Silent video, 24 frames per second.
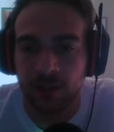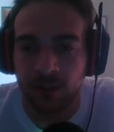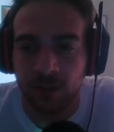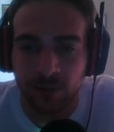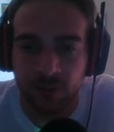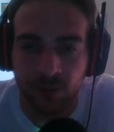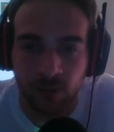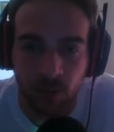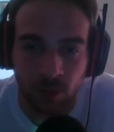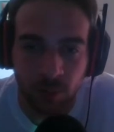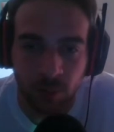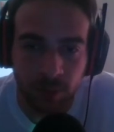
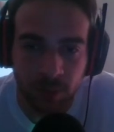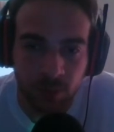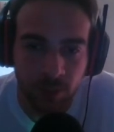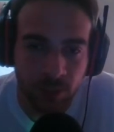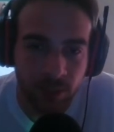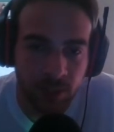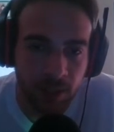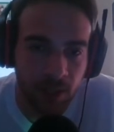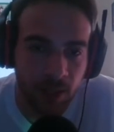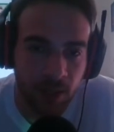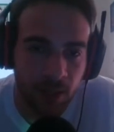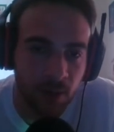format
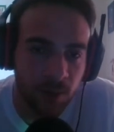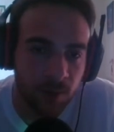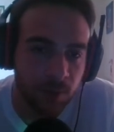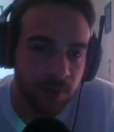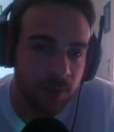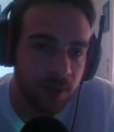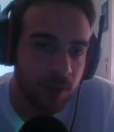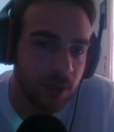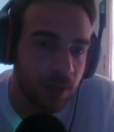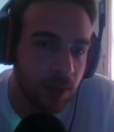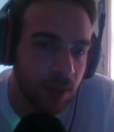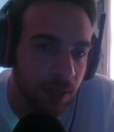right now.
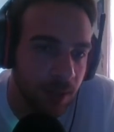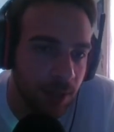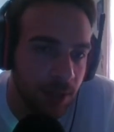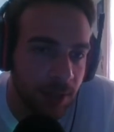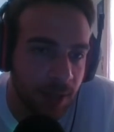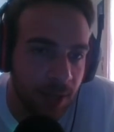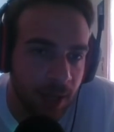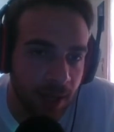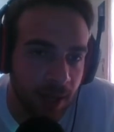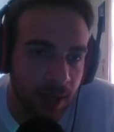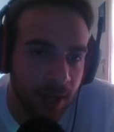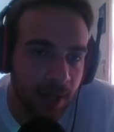
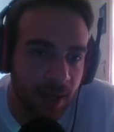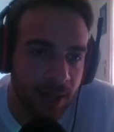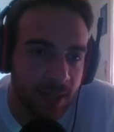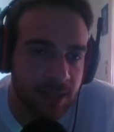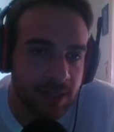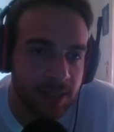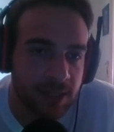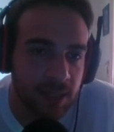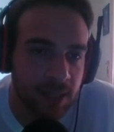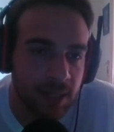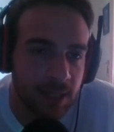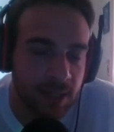It
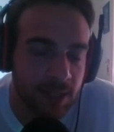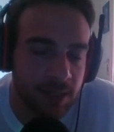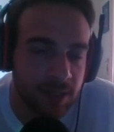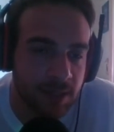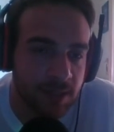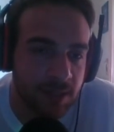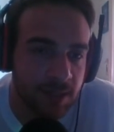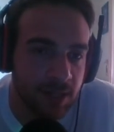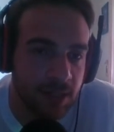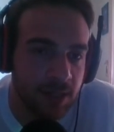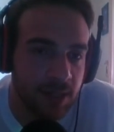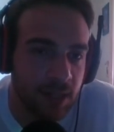
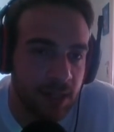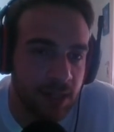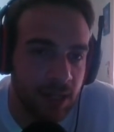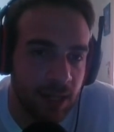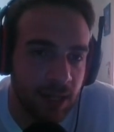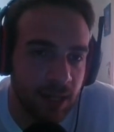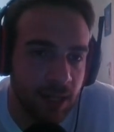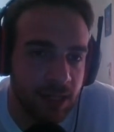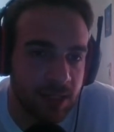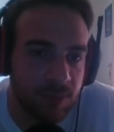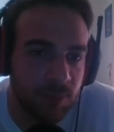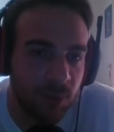says
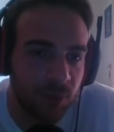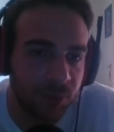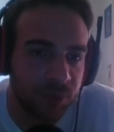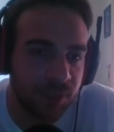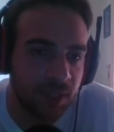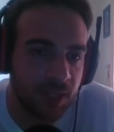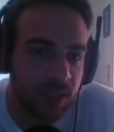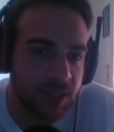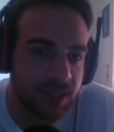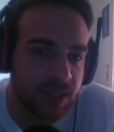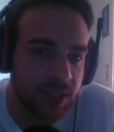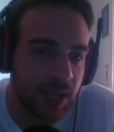it's both
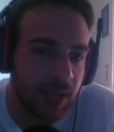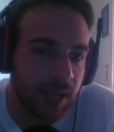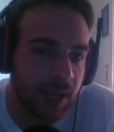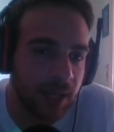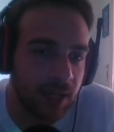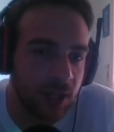a saga,